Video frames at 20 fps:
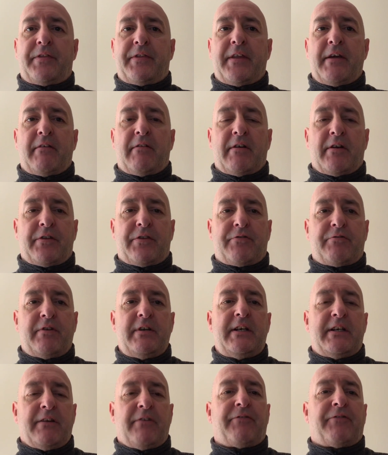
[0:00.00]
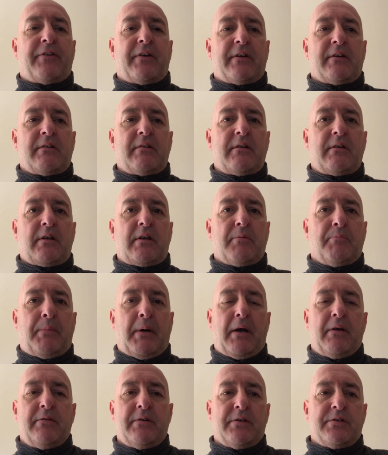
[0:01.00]
There are three different
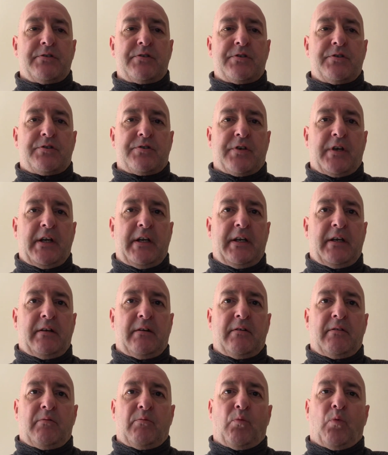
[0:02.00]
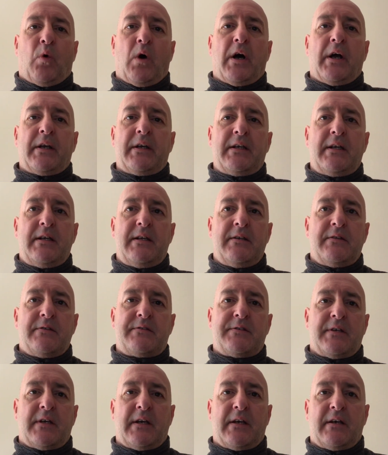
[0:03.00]
components to training. One
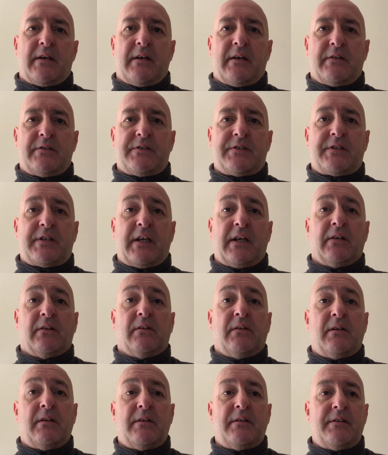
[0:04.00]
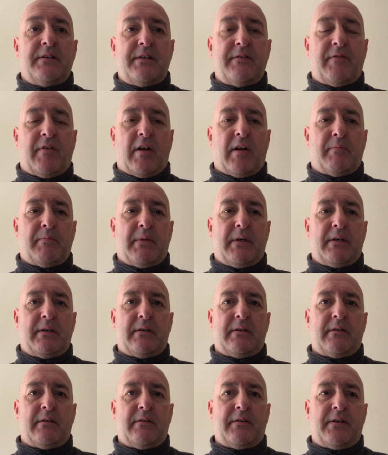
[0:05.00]
is skill
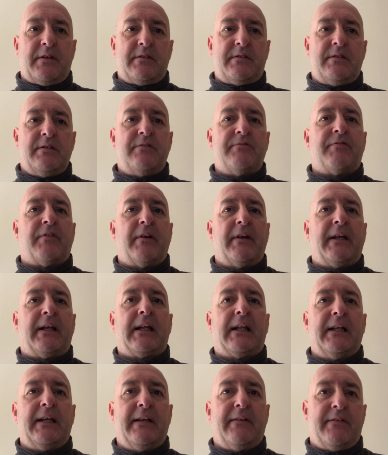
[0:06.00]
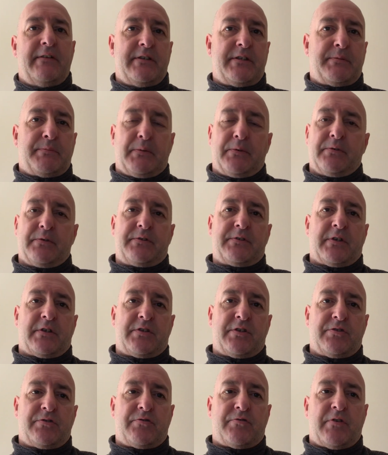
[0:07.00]
development. This is very clear in sports
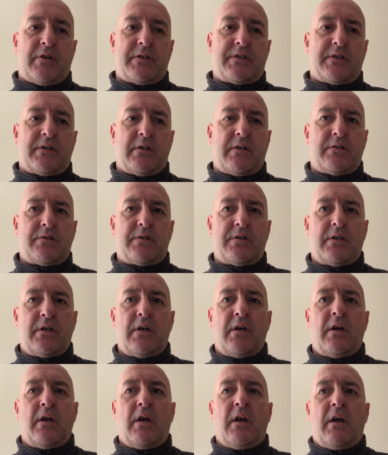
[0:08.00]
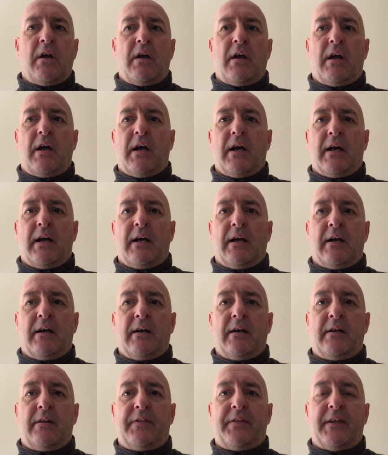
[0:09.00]
such as dressage.
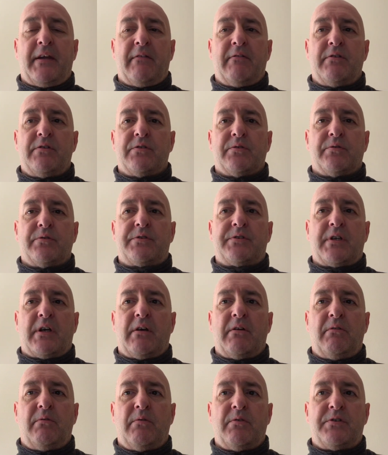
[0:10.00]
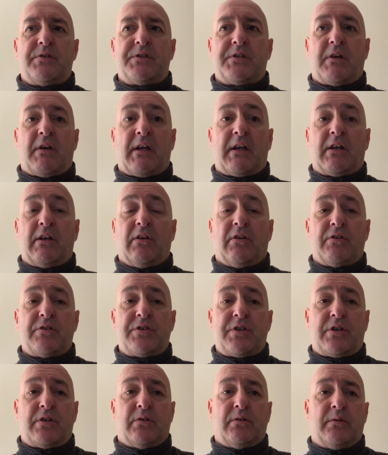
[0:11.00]
There is also
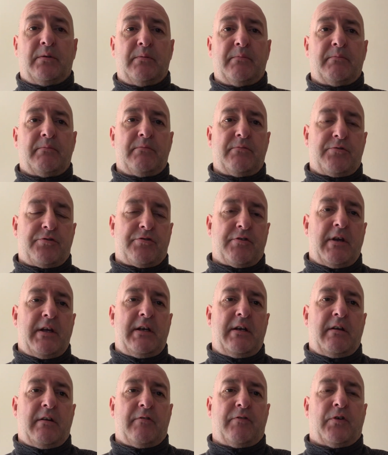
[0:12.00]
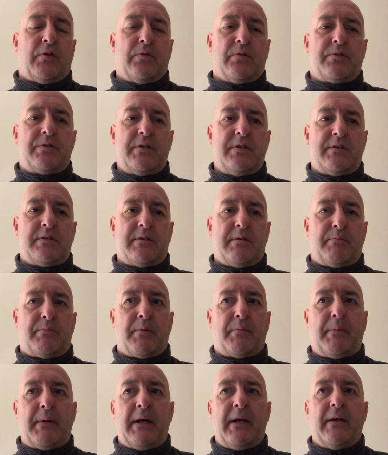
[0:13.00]
psychological training of horses to
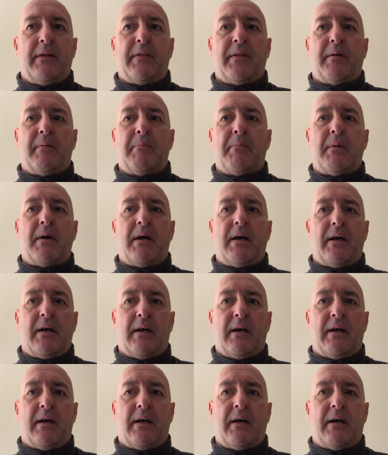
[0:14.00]
prepare them,